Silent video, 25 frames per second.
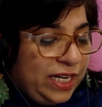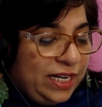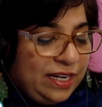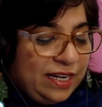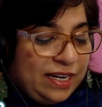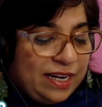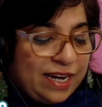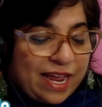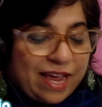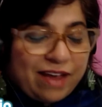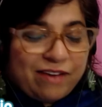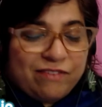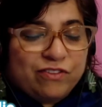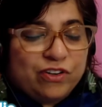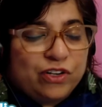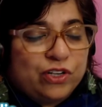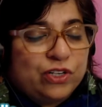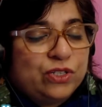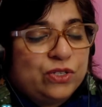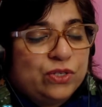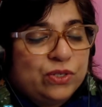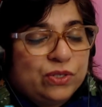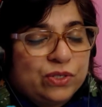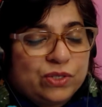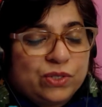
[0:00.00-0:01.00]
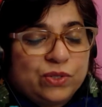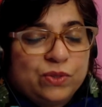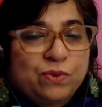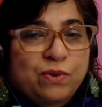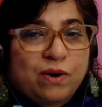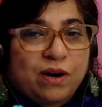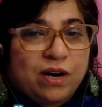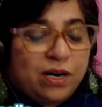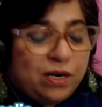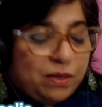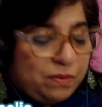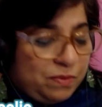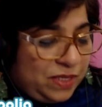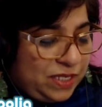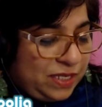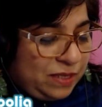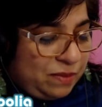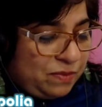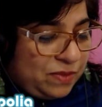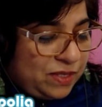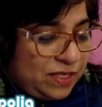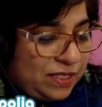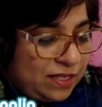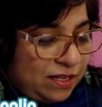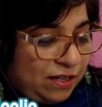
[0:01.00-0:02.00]
though he never took to
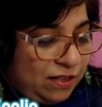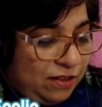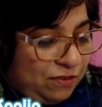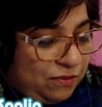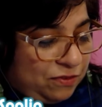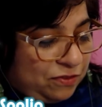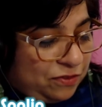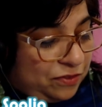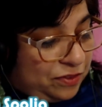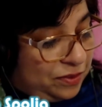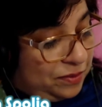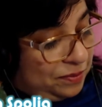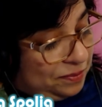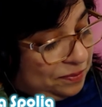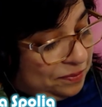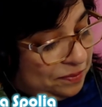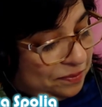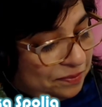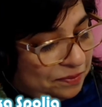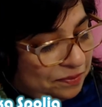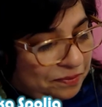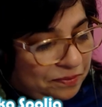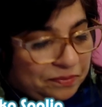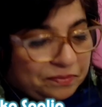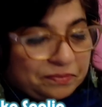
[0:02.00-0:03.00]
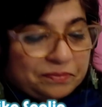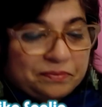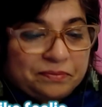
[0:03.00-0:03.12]
arms himself.